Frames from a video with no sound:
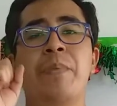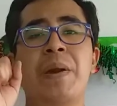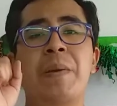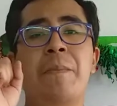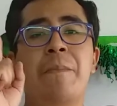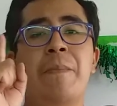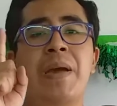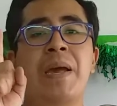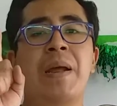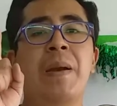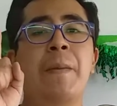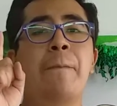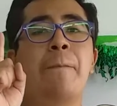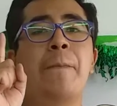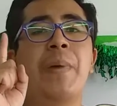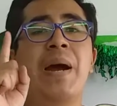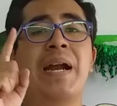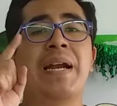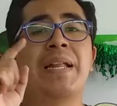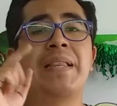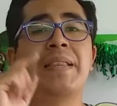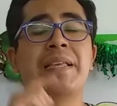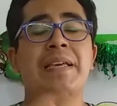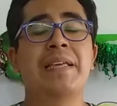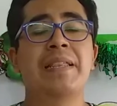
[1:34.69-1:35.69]
primer
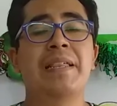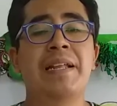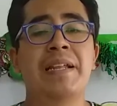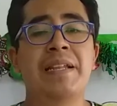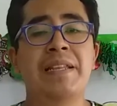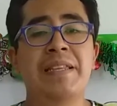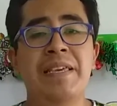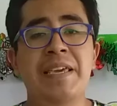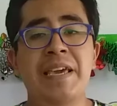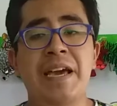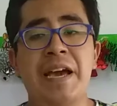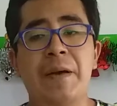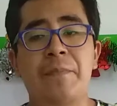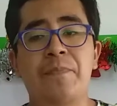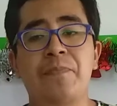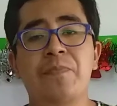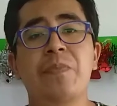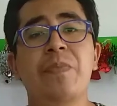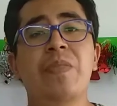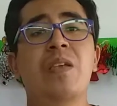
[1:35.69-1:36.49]
parte del día.